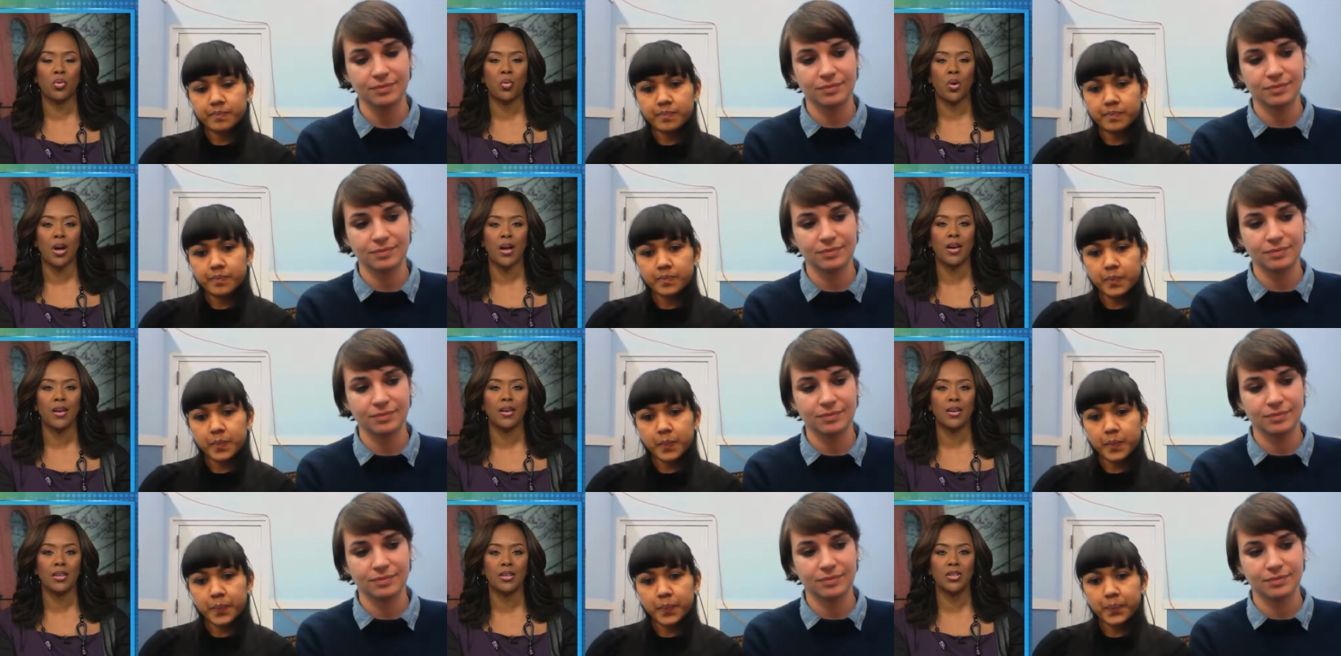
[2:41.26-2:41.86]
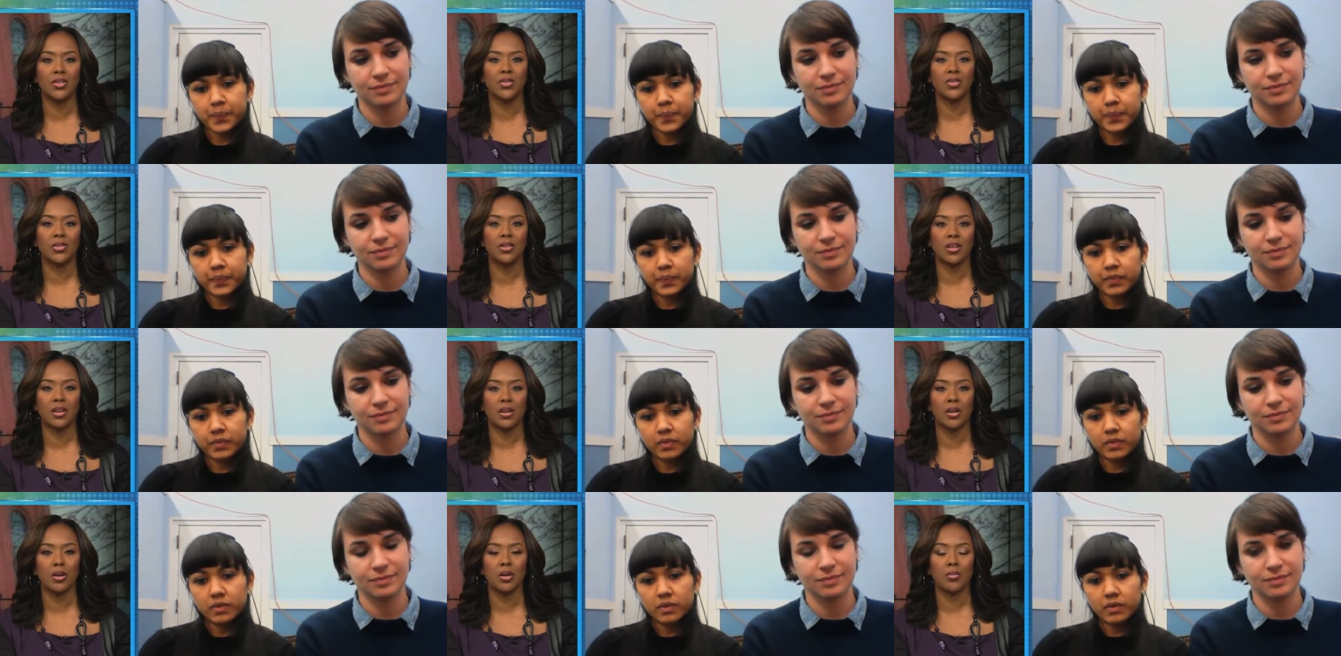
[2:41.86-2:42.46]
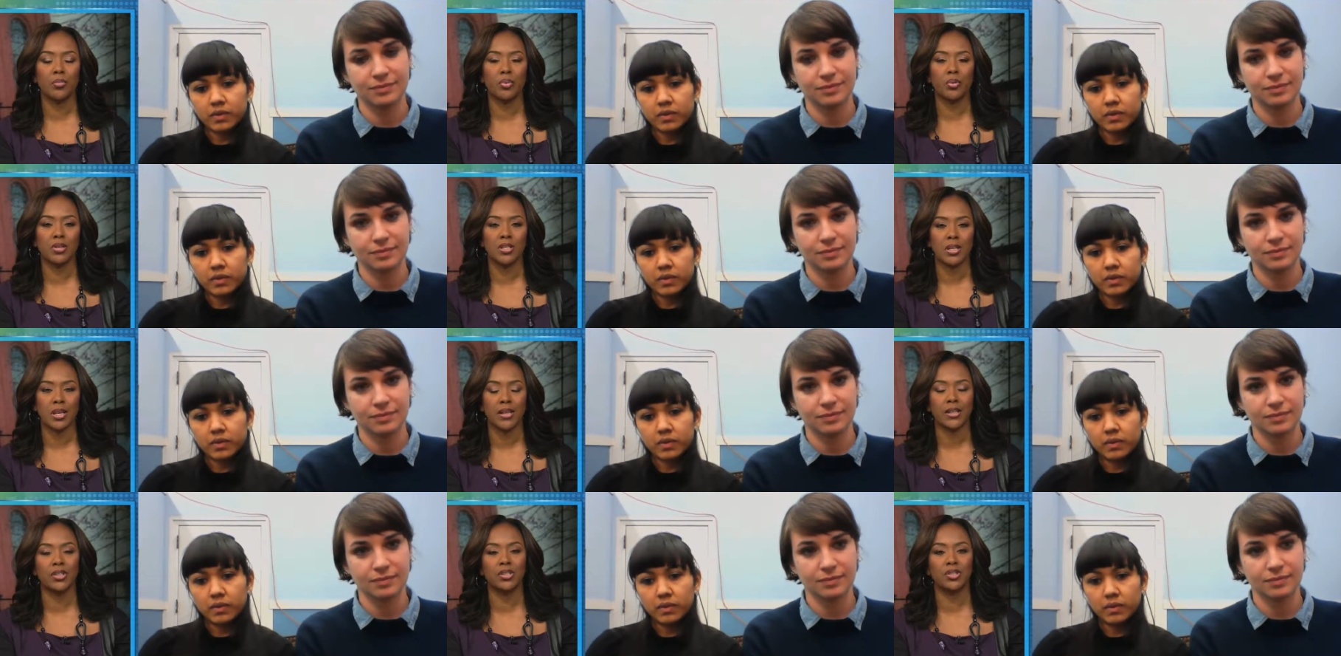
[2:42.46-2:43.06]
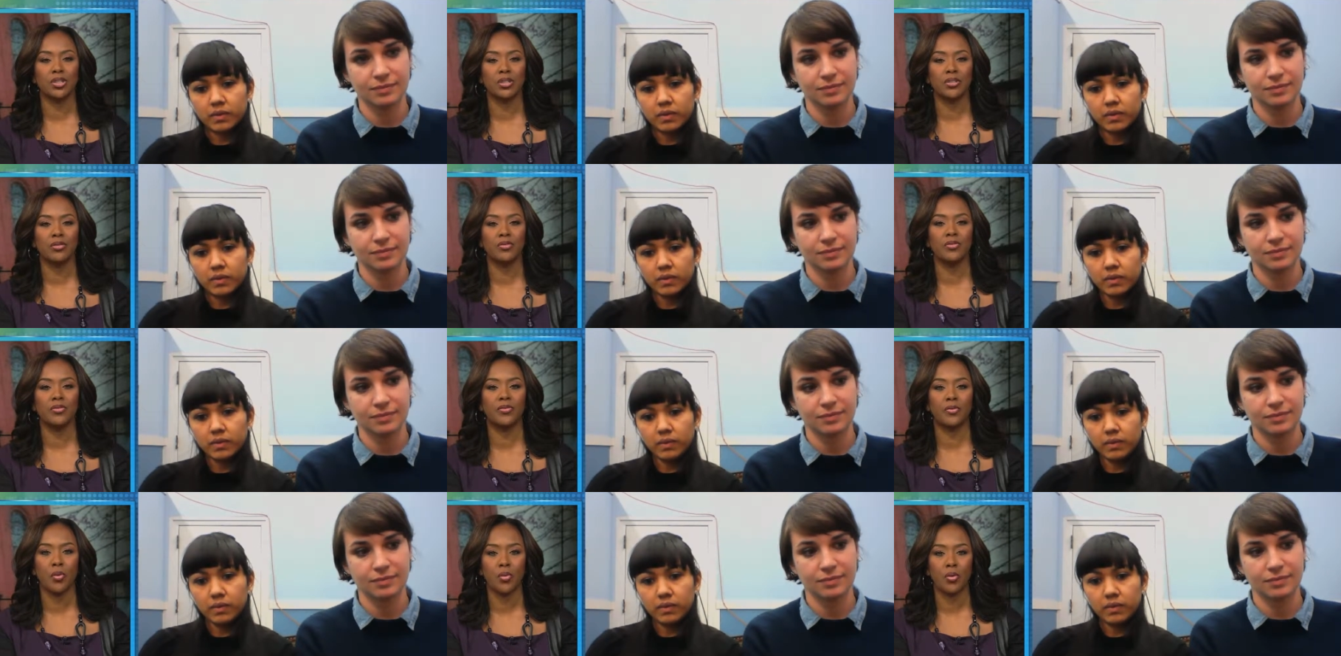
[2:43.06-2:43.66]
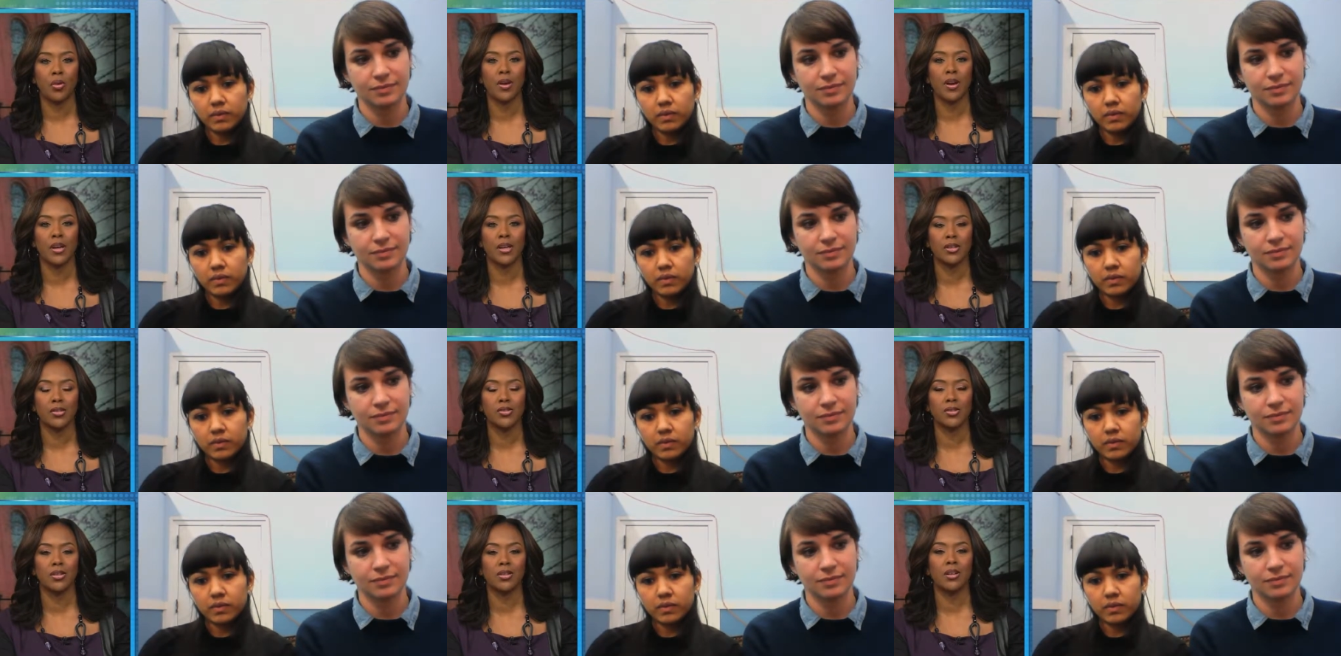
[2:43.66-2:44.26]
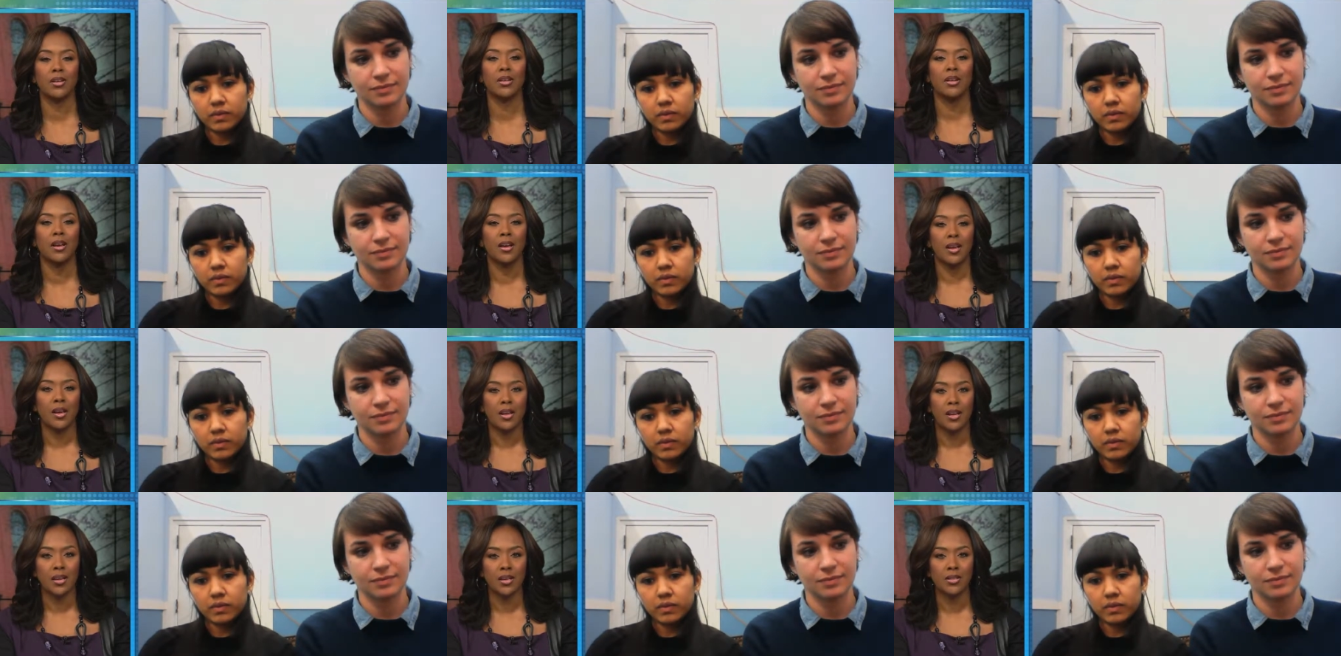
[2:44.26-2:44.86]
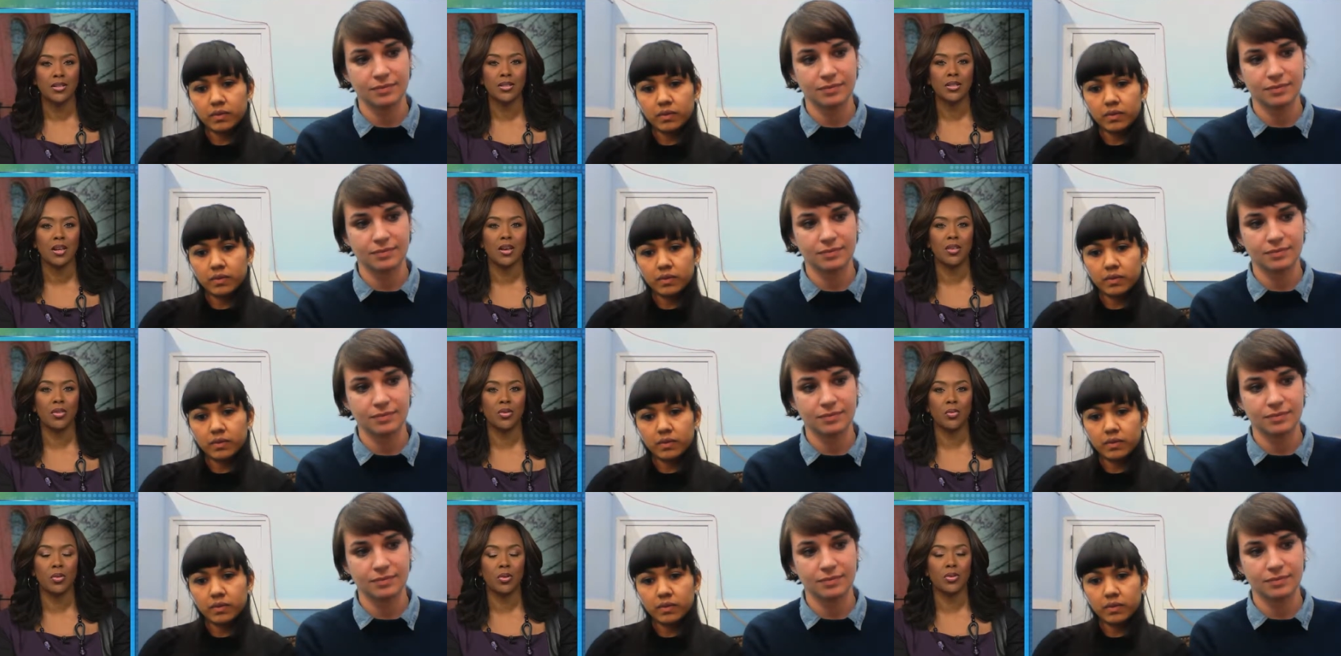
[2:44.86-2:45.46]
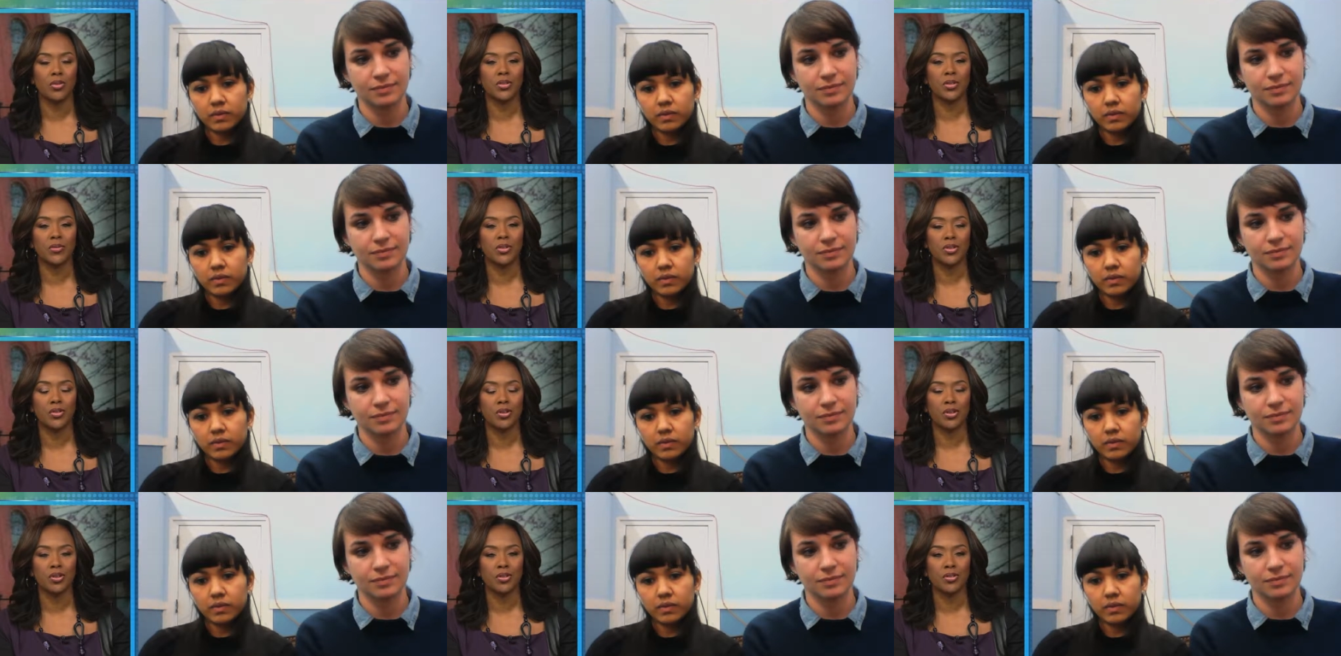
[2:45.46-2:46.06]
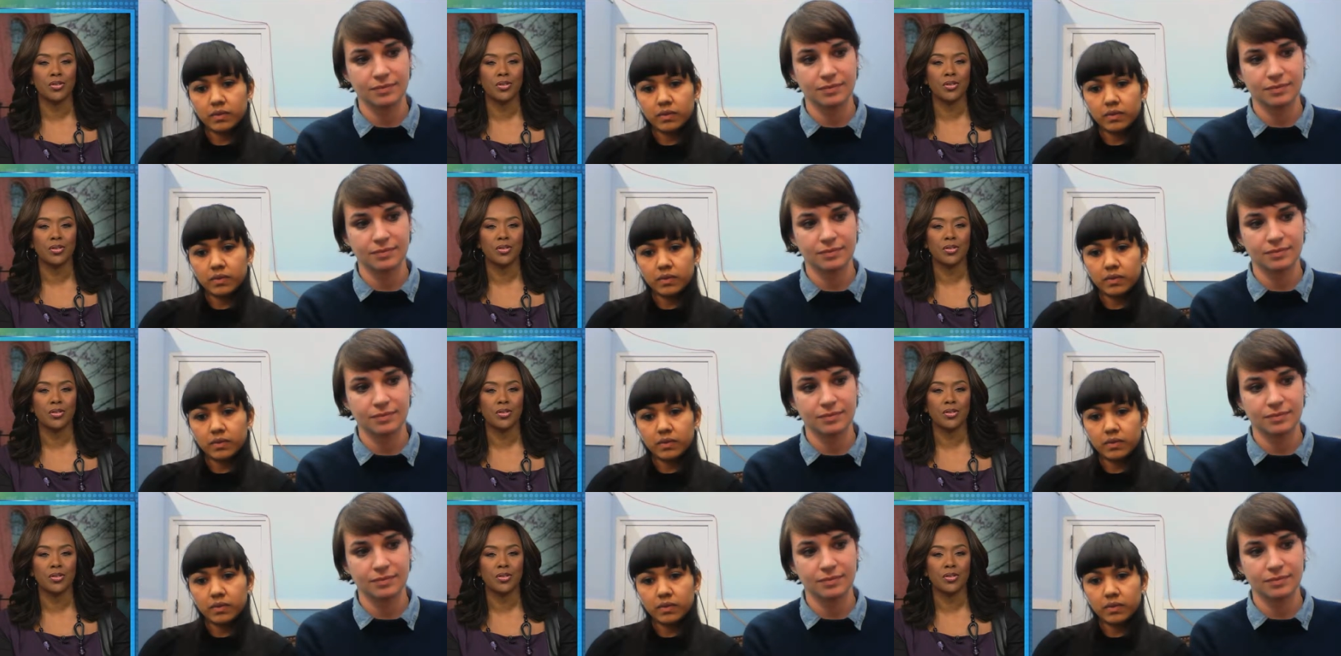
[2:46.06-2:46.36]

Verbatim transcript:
Speaker 1: Why is there protection for Angela inside the walls of the church?